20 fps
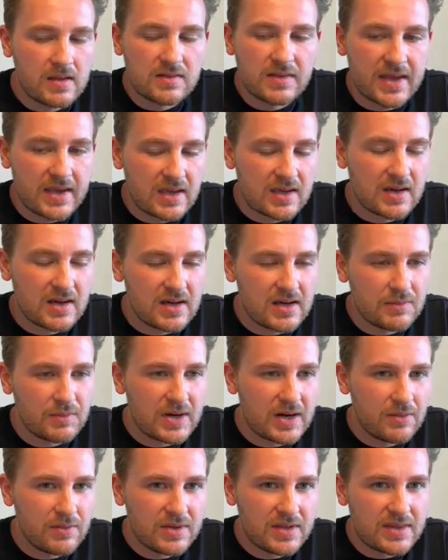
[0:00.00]

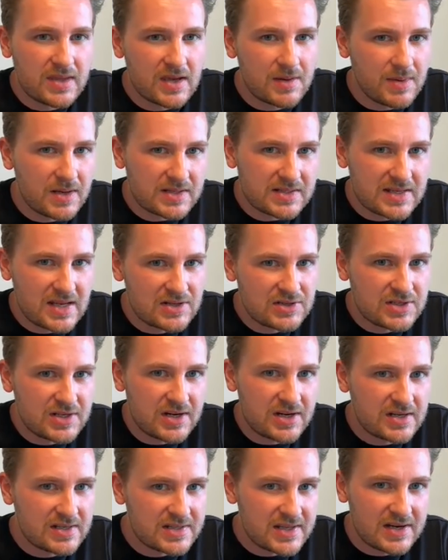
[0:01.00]
when I really think about
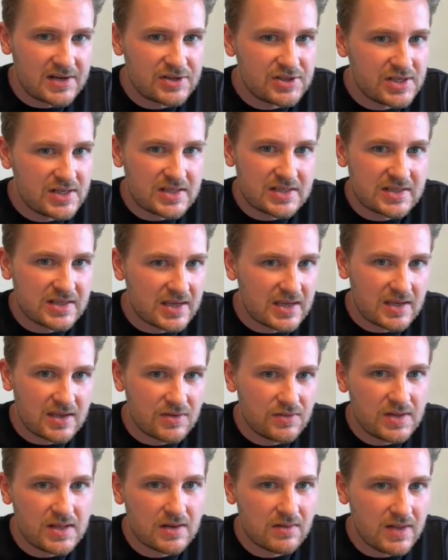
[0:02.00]
Sagittarius energy, it's like
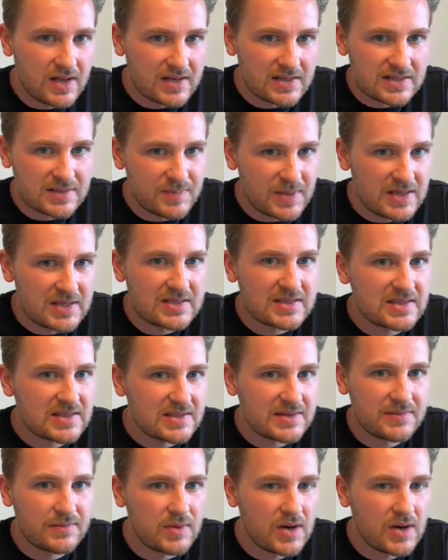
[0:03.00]
you need a lot of space,